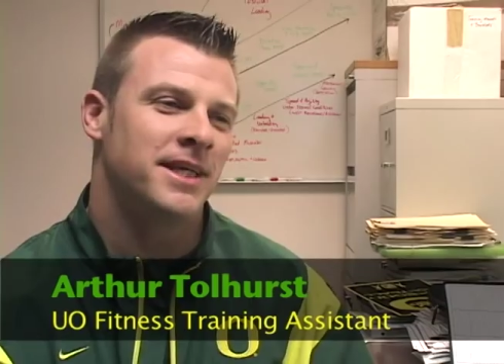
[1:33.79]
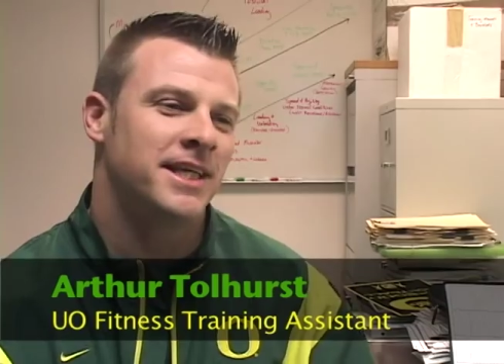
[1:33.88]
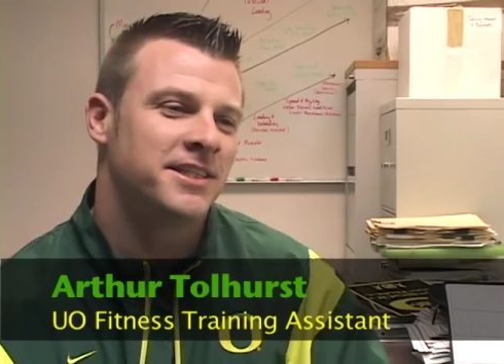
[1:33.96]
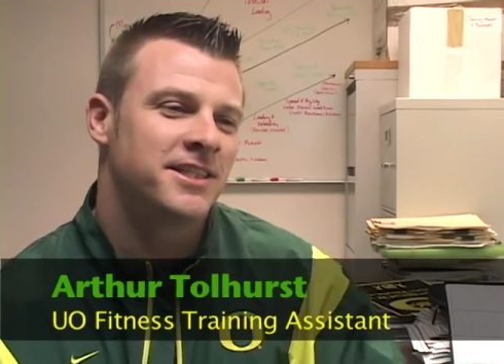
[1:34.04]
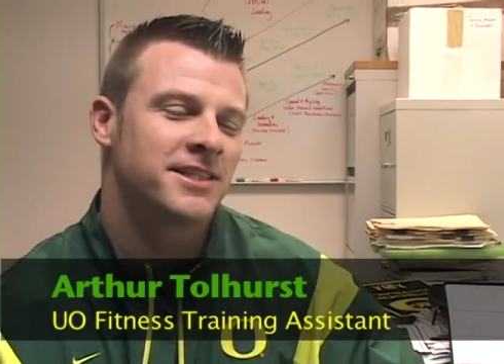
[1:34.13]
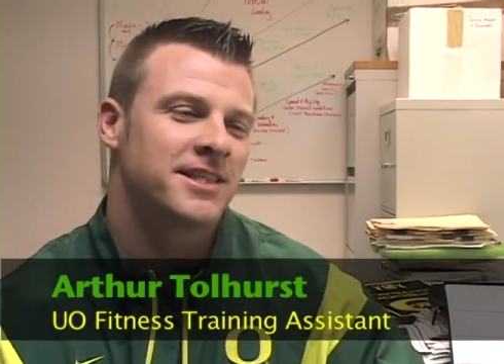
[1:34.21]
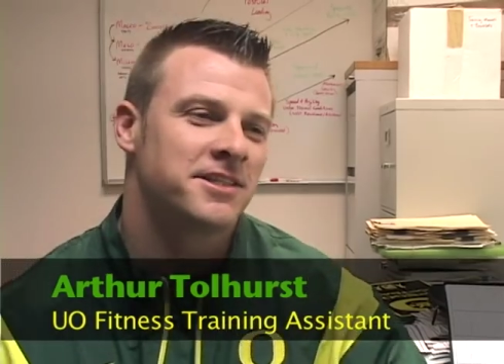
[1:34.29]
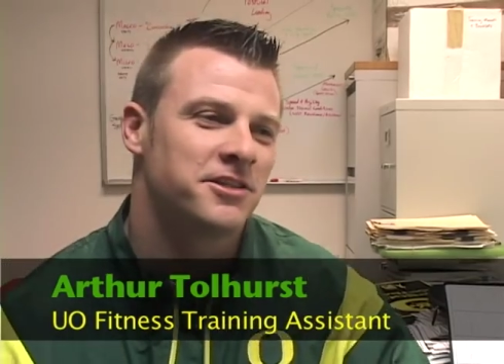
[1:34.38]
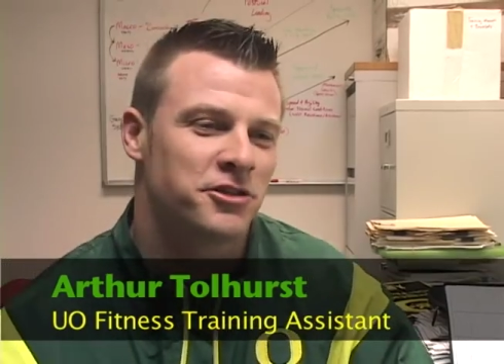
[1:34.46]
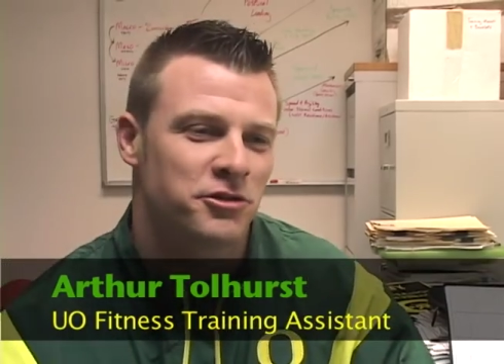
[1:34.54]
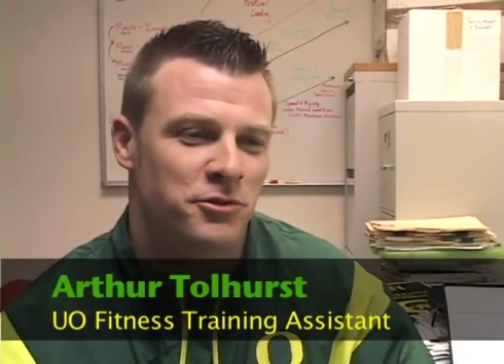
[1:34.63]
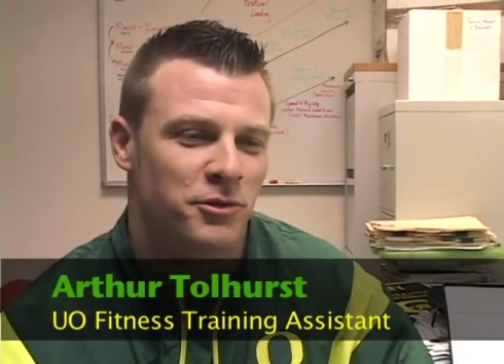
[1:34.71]
he just doesn't
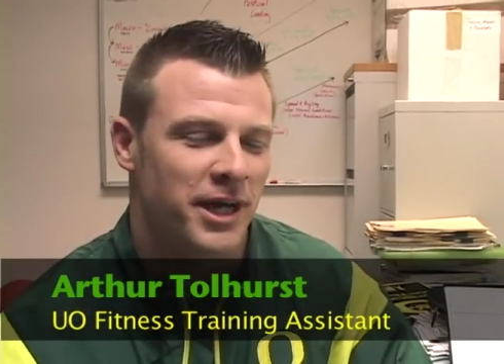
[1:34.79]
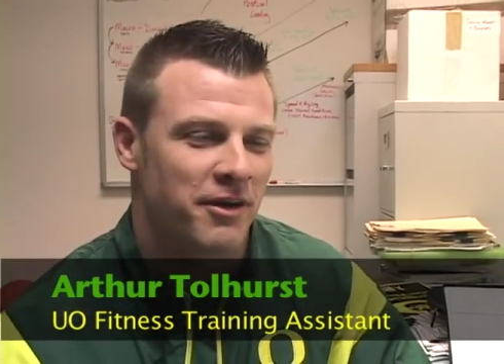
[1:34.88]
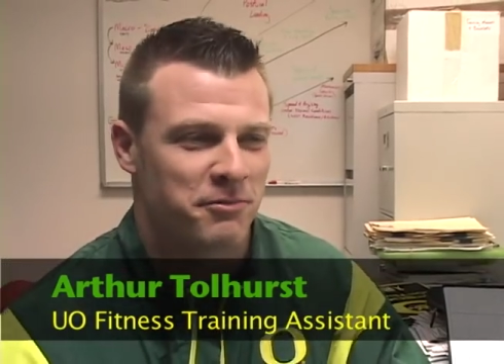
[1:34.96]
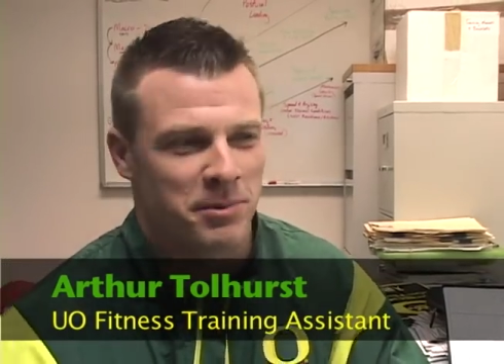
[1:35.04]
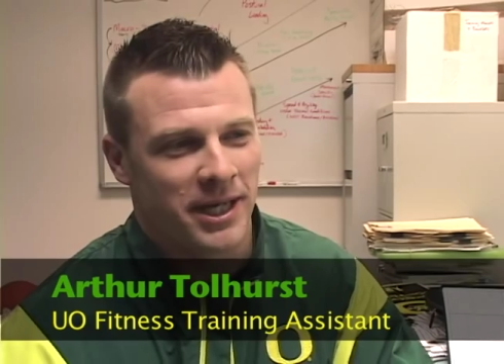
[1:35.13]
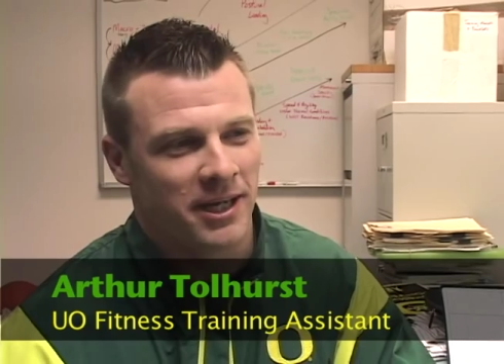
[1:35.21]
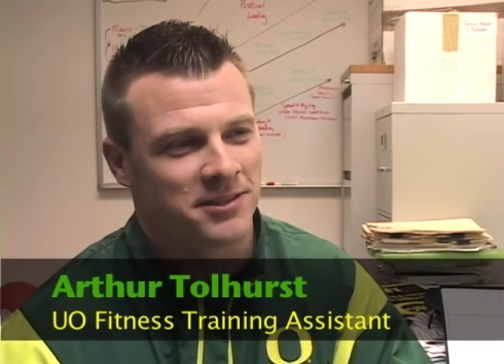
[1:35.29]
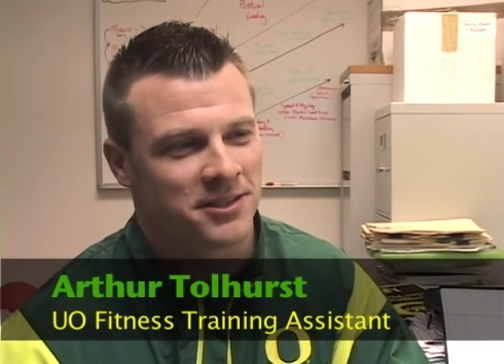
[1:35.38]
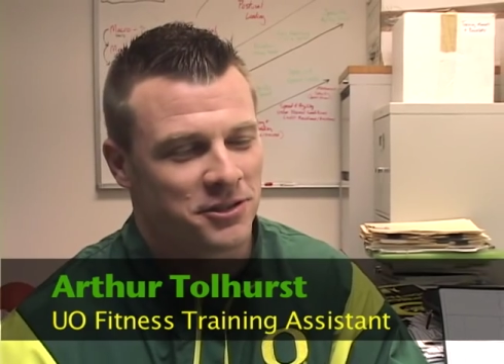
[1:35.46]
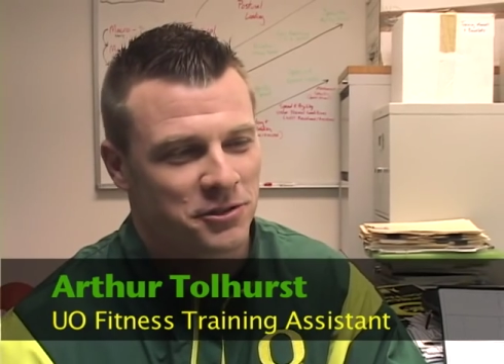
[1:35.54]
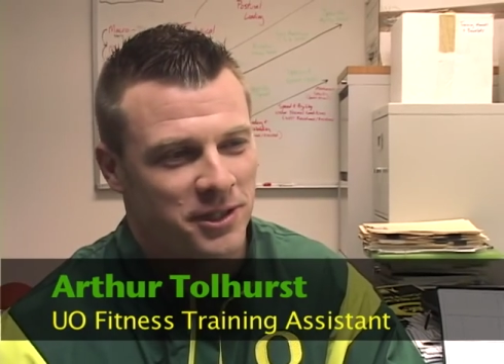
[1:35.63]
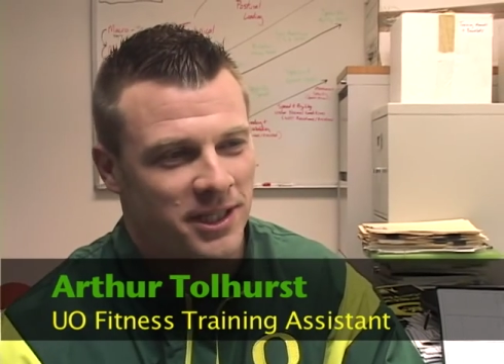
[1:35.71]
do what everybody else is
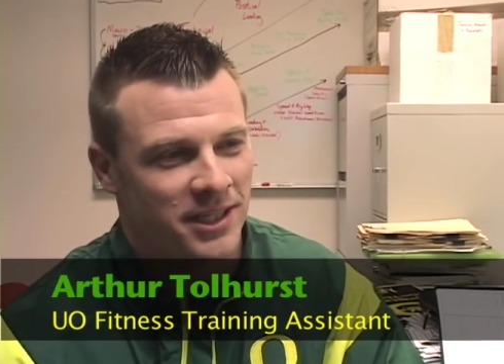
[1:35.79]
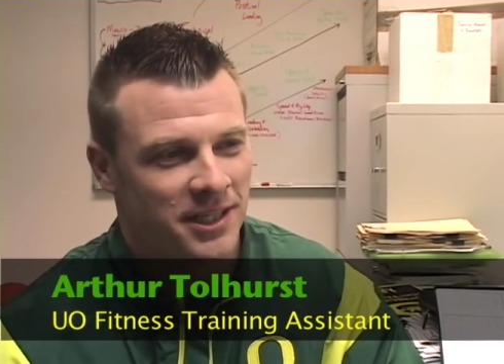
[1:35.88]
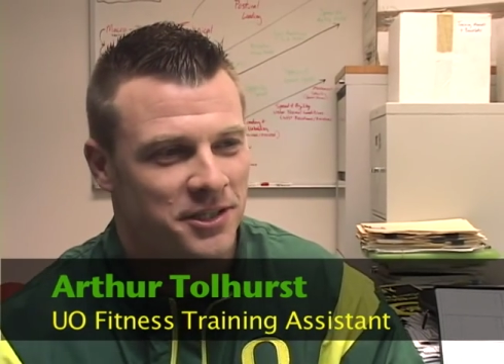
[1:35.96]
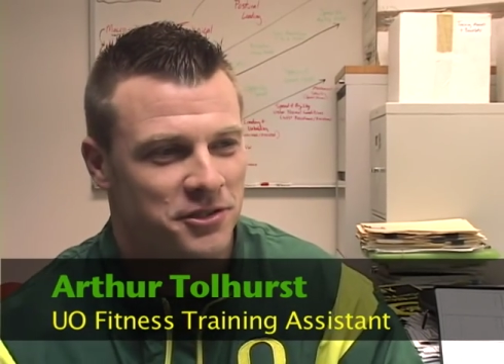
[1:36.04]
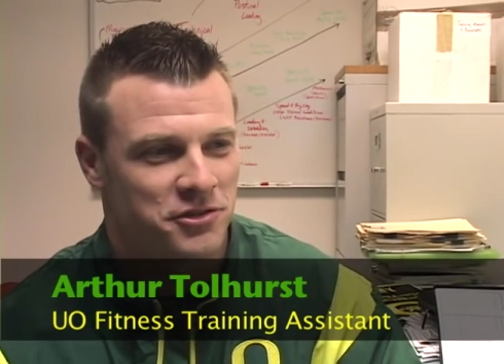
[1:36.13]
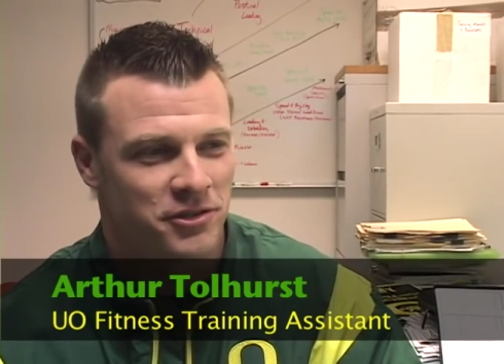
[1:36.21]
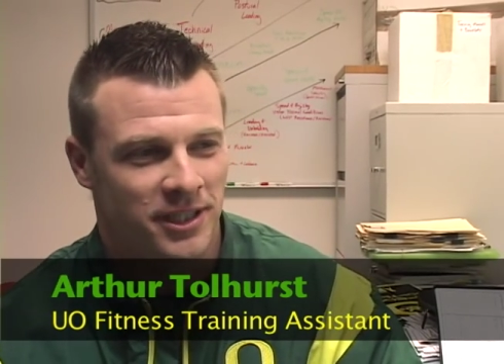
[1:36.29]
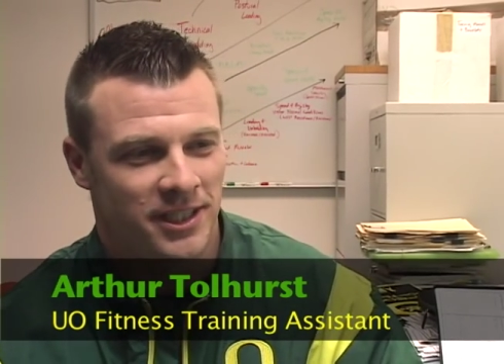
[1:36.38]
doing in the industry.